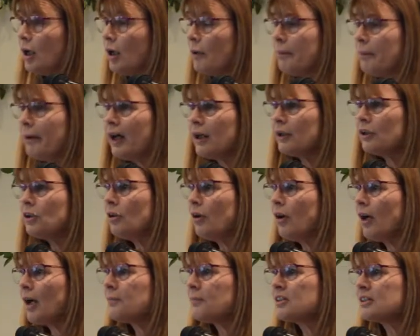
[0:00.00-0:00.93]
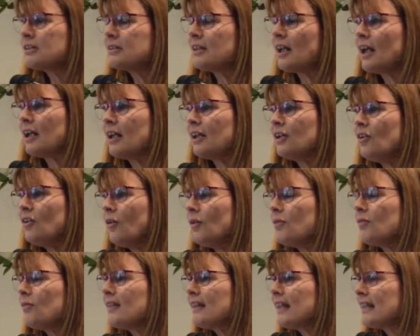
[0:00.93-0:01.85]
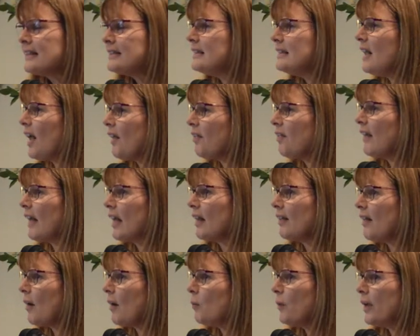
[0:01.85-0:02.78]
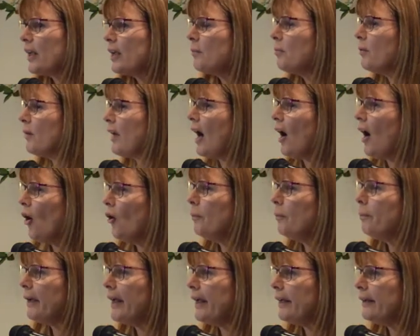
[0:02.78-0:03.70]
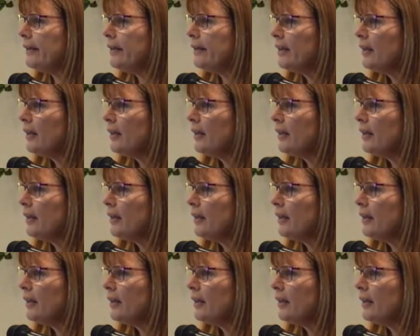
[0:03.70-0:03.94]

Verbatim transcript: But, you know, I'm just like, you know, there's nothing that we can put our hope in.